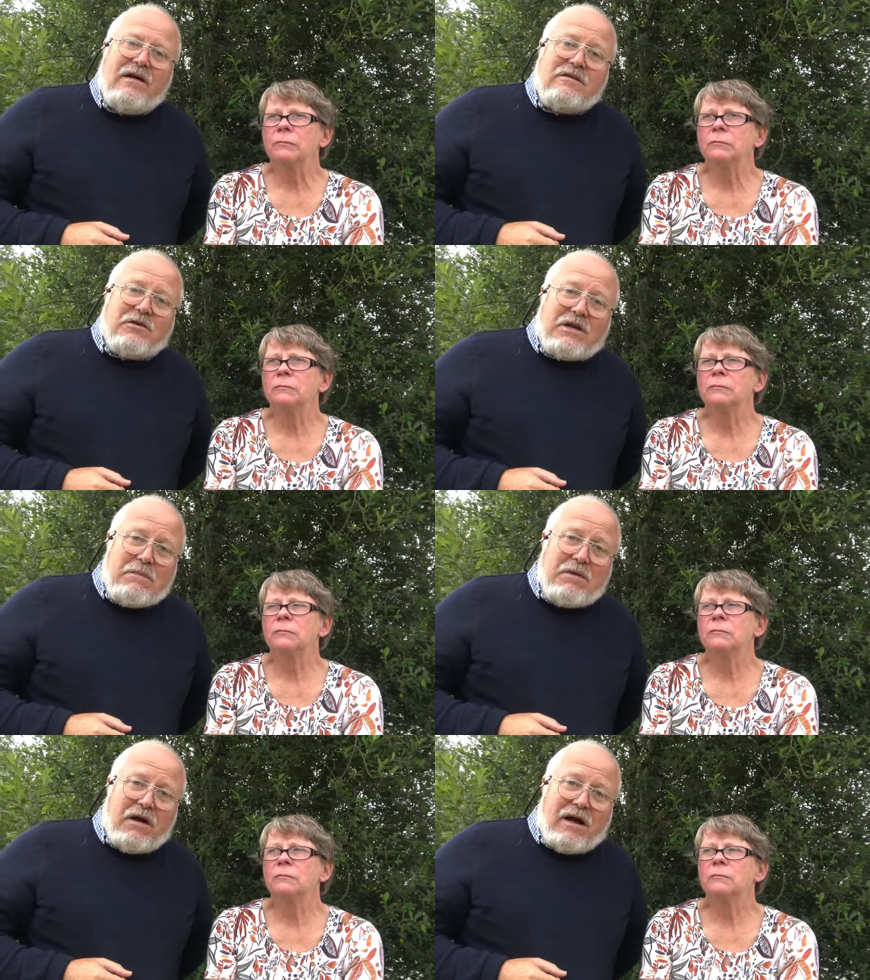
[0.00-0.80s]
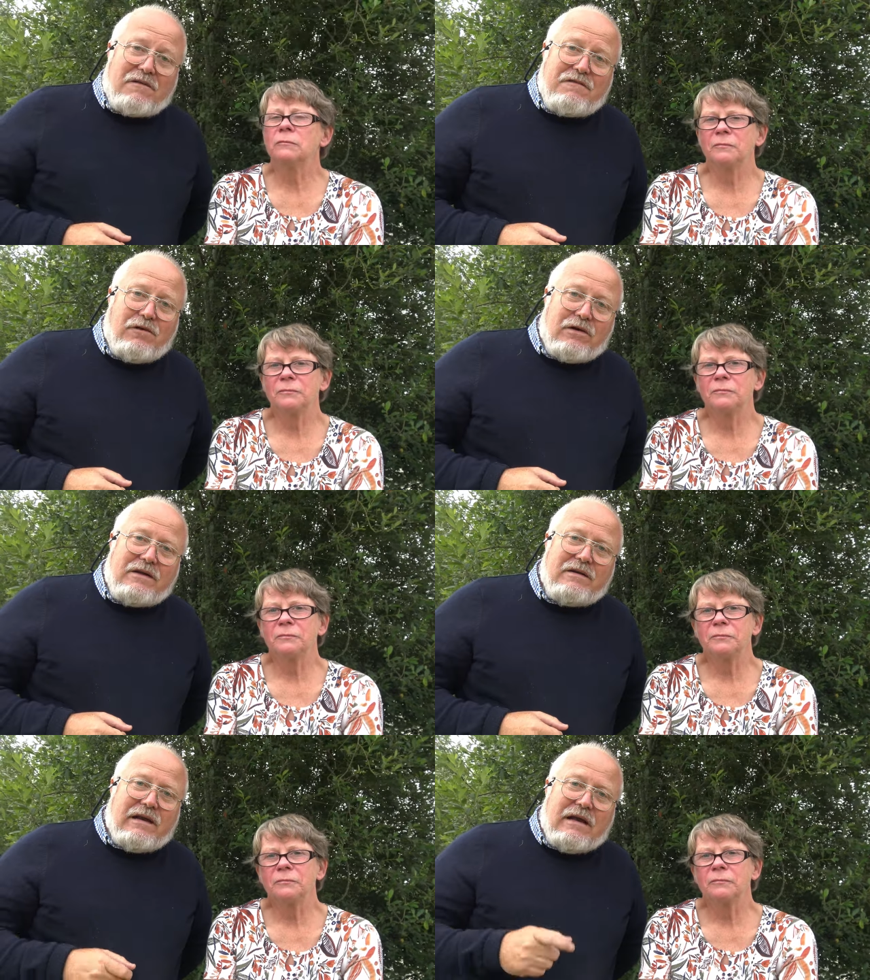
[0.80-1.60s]
Speaker 1: So keep an eye out for it,
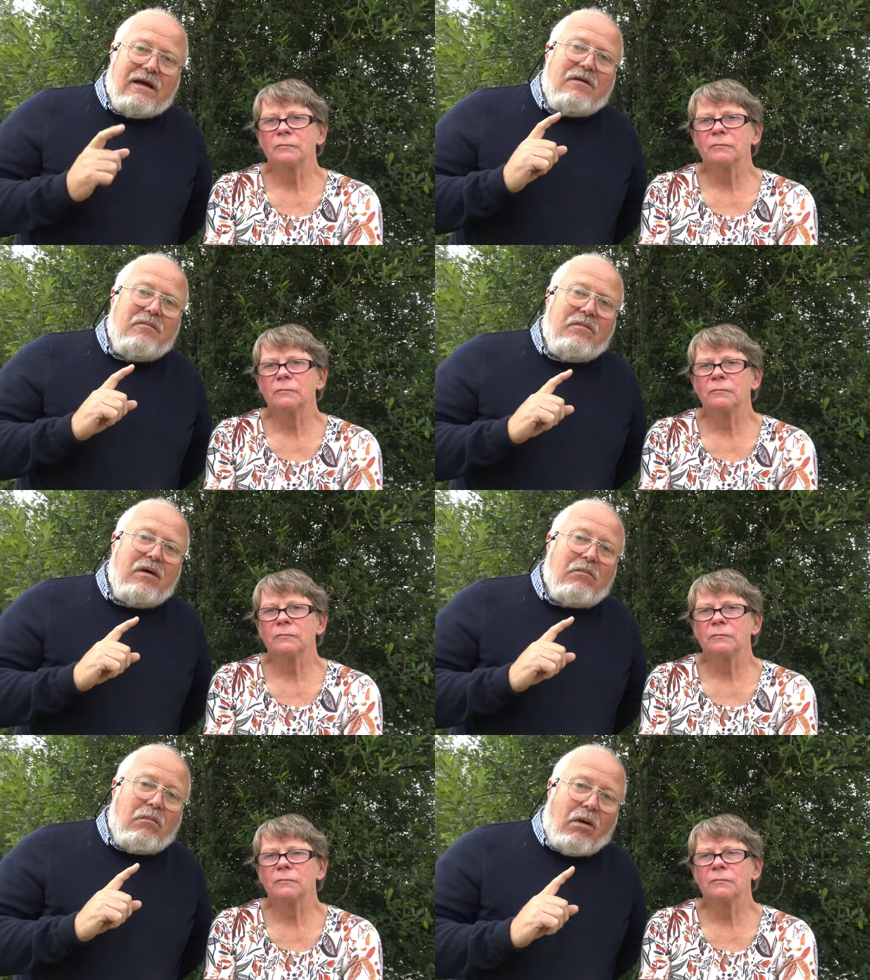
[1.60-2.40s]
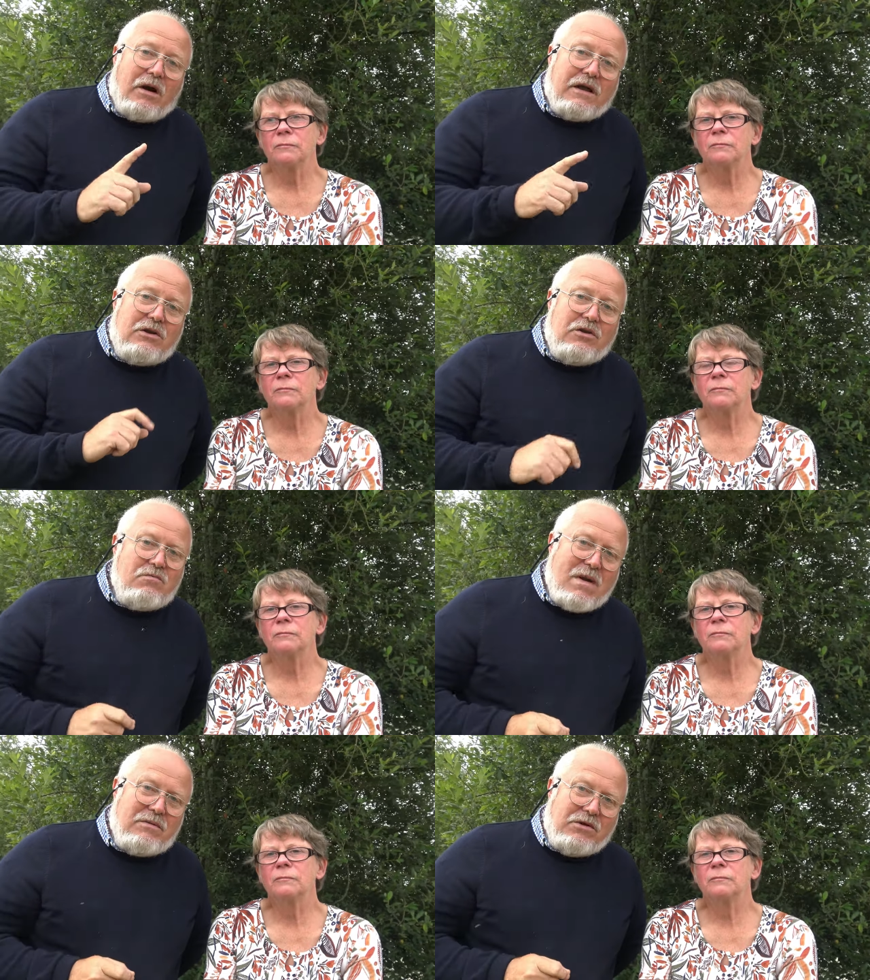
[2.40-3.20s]
um, marking new
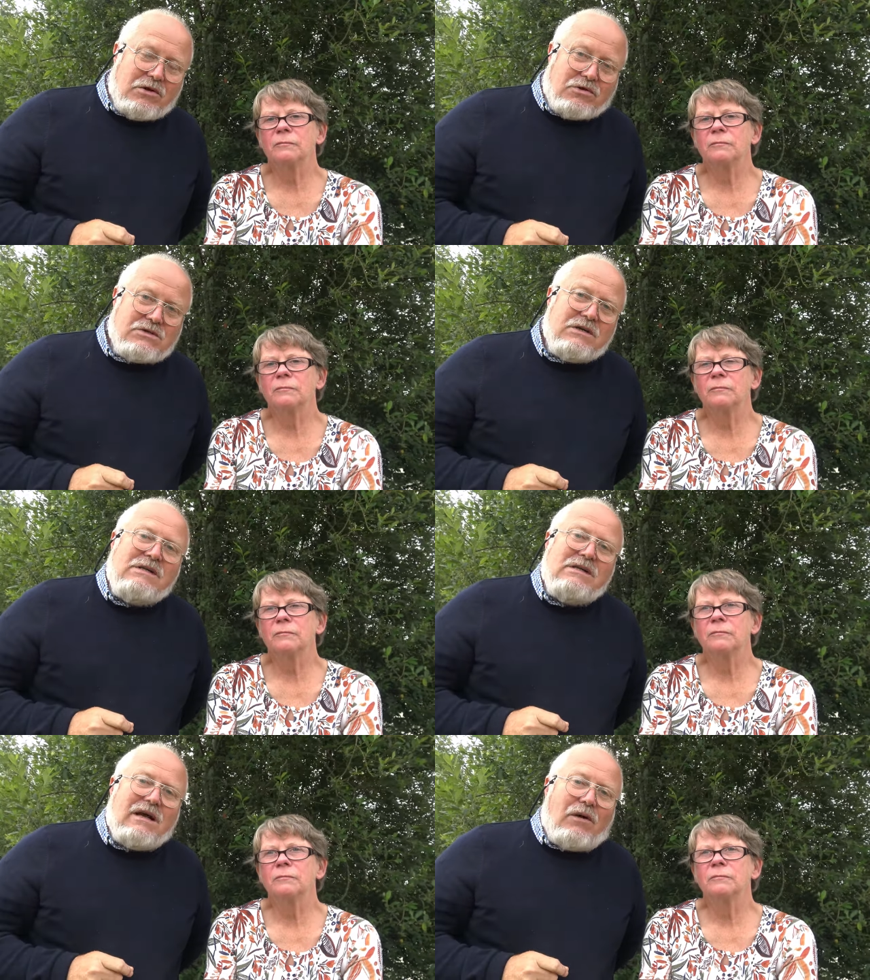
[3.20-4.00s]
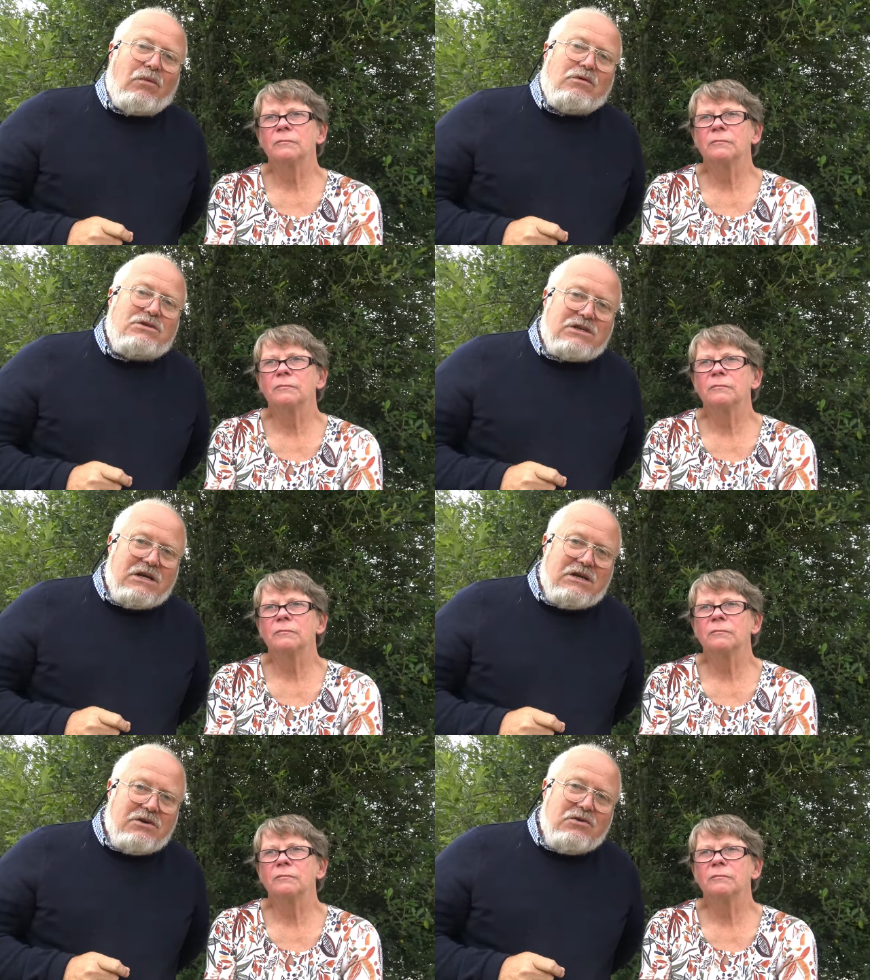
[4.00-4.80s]
menus, and we'll see
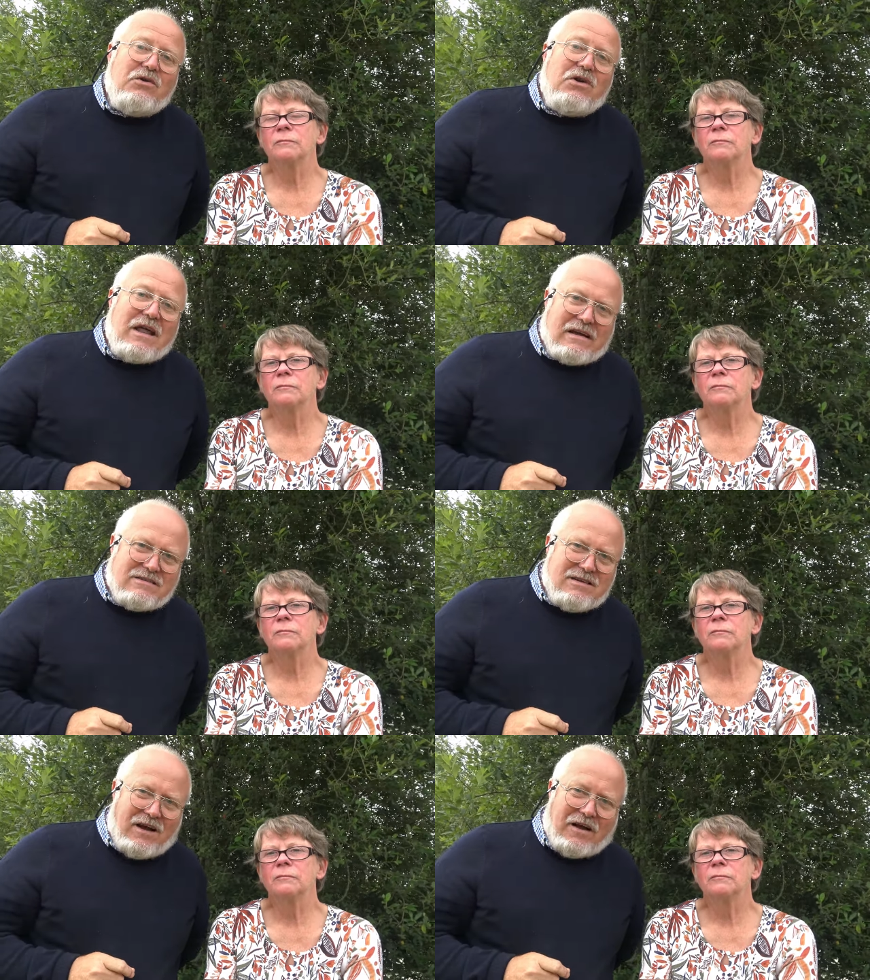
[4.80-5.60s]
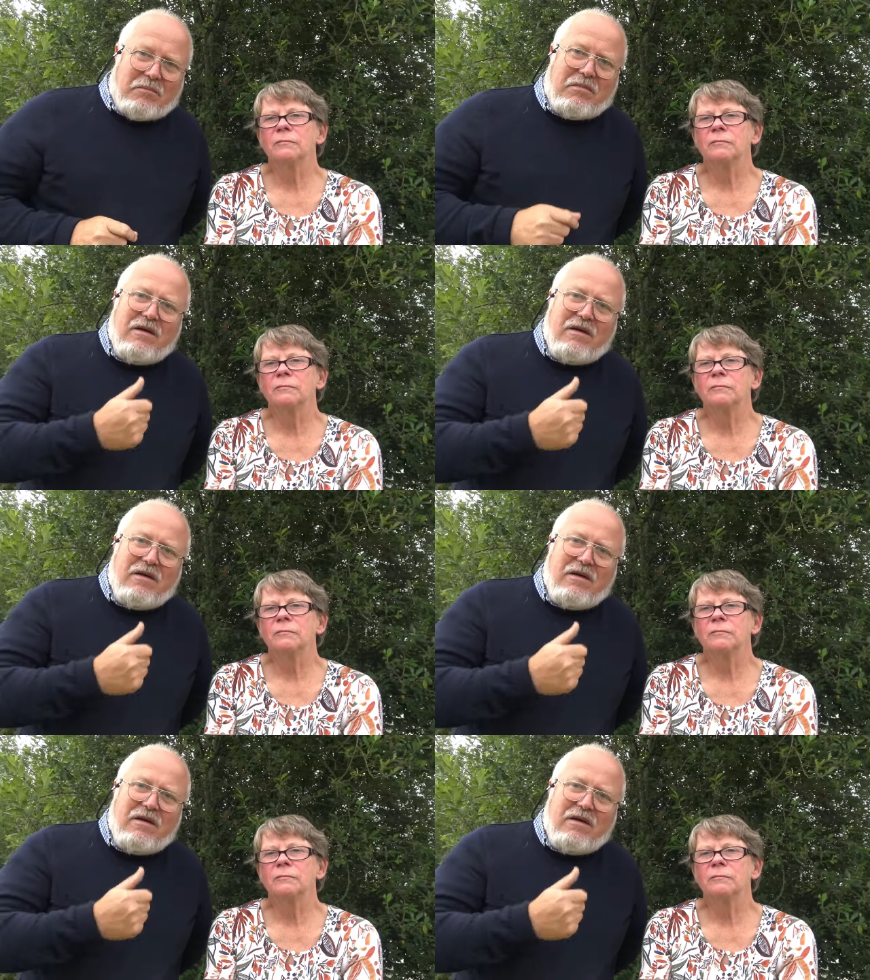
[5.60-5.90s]
you next time.